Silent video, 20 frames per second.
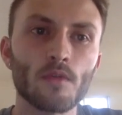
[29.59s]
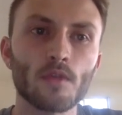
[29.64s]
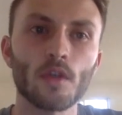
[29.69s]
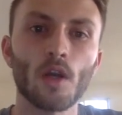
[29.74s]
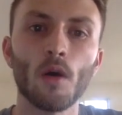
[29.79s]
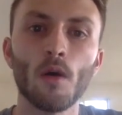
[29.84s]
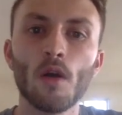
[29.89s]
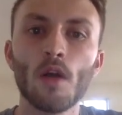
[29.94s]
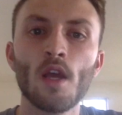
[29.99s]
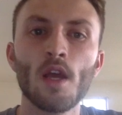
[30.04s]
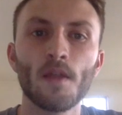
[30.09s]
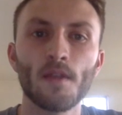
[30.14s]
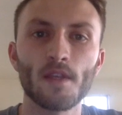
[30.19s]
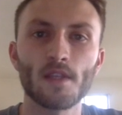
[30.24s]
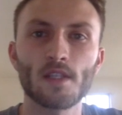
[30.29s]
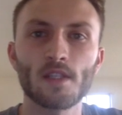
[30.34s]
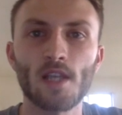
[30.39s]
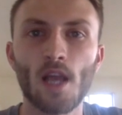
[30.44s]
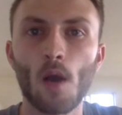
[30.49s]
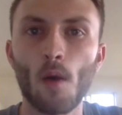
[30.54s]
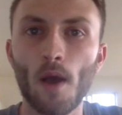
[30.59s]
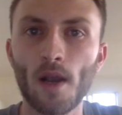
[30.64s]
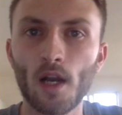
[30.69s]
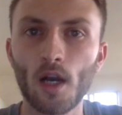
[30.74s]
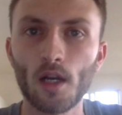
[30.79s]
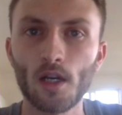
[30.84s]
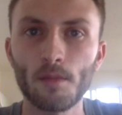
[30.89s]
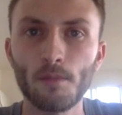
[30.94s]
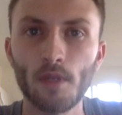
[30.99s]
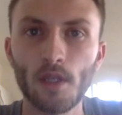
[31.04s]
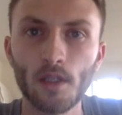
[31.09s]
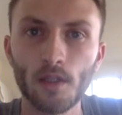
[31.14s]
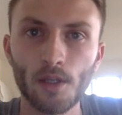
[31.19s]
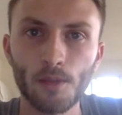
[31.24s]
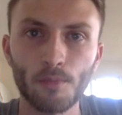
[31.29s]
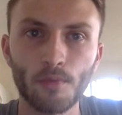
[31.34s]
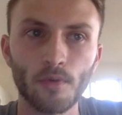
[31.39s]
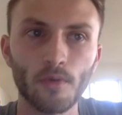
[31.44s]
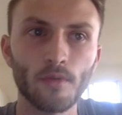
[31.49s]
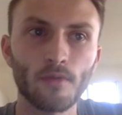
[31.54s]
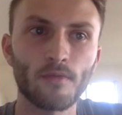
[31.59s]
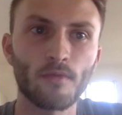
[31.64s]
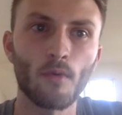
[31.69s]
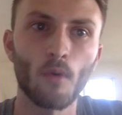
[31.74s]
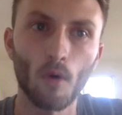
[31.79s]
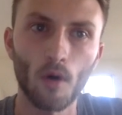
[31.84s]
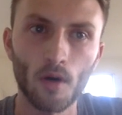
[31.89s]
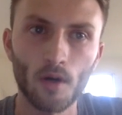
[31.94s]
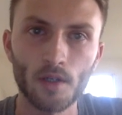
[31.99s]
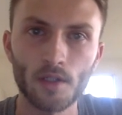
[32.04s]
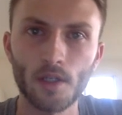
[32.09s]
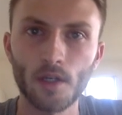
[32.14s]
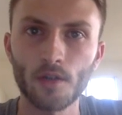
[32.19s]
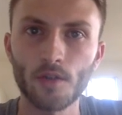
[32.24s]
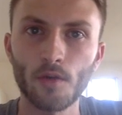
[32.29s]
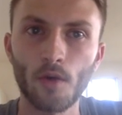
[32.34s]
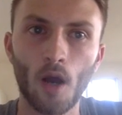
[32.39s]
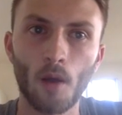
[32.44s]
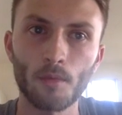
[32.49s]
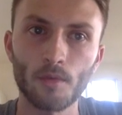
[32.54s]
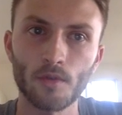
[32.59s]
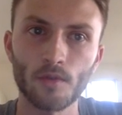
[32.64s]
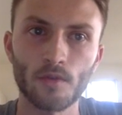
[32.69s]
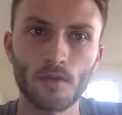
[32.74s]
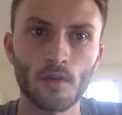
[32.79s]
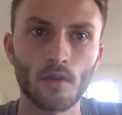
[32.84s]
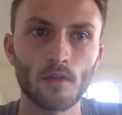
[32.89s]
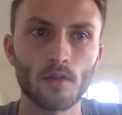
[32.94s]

So this is how I got immediately approved for Tier 2 options.